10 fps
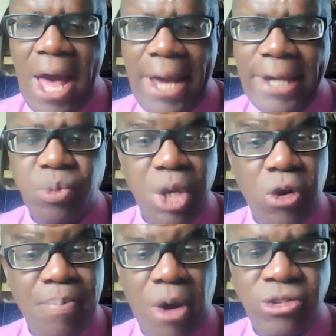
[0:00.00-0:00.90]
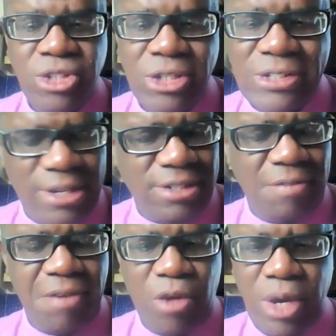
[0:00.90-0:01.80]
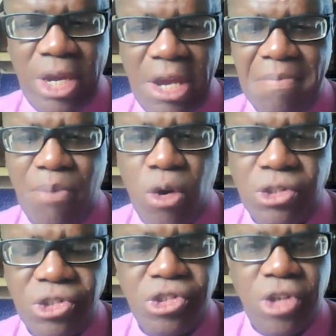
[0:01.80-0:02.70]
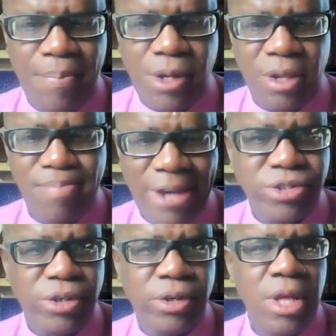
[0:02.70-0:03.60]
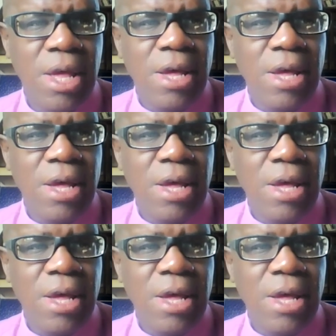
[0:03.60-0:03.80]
And we are about to discuss a very important topical matter.